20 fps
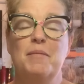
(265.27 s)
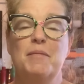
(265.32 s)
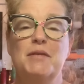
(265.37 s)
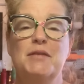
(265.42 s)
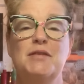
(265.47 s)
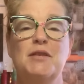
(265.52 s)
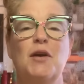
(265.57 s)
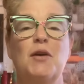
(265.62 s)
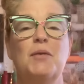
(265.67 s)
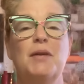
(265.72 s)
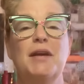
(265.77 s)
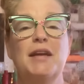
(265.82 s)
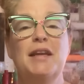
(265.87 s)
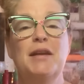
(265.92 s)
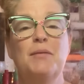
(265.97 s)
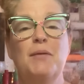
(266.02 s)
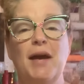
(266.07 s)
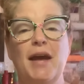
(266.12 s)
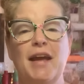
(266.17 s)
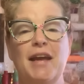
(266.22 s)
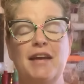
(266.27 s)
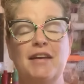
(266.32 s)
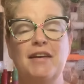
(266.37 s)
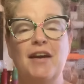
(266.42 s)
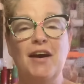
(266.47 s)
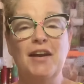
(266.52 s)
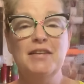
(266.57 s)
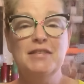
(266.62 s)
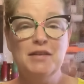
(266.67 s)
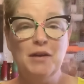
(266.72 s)
So anyway,
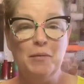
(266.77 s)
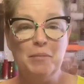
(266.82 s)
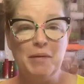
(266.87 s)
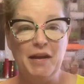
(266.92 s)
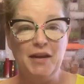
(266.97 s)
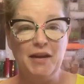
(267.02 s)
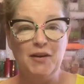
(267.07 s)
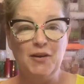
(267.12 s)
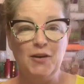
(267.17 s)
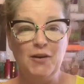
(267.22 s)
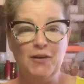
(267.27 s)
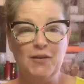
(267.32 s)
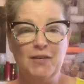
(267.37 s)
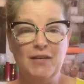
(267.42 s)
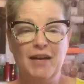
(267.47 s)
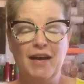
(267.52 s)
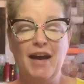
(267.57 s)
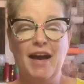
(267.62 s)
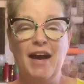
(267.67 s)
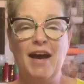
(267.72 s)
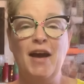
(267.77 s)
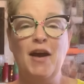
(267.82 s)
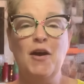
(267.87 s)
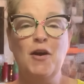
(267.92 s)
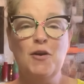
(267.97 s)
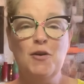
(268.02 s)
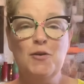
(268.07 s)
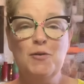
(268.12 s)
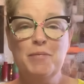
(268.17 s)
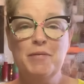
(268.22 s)
God is our banner. I
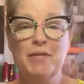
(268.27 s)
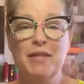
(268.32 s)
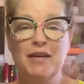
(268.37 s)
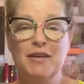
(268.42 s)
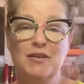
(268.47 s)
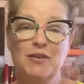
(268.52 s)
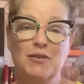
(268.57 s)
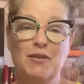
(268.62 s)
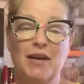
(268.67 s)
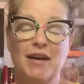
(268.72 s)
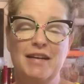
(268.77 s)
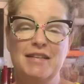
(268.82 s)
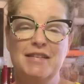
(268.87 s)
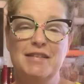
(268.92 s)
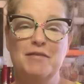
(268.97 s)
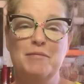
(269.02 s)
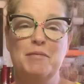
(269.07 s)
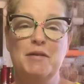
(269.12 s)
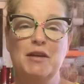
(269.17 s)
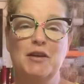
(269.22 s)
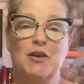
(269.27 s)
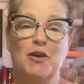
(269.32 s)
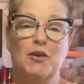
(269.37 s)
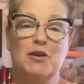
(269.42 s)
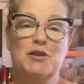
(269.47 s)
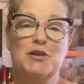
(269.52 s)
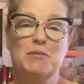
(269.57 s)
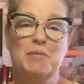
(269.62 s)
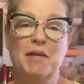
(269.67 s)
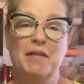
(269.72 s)
hope that you guys have been
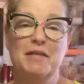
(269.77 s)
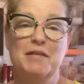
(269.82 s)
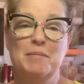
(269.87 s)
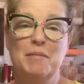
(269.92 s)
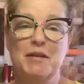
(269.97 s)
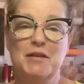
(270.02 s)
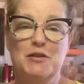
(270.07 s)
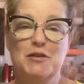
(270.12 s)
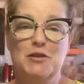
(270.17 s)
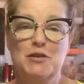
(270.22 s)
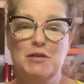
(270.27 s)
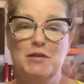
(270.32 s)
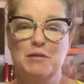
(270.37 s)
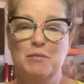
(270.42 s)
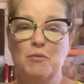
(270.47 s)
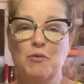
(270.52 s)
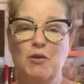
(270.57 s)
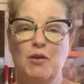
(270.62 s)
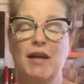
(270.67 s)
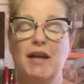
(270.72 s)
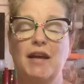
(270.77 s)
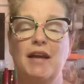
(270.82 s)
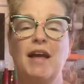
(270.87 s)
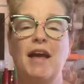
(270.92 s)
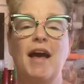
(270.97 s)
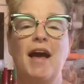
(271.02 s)
encouraged by this message this morning.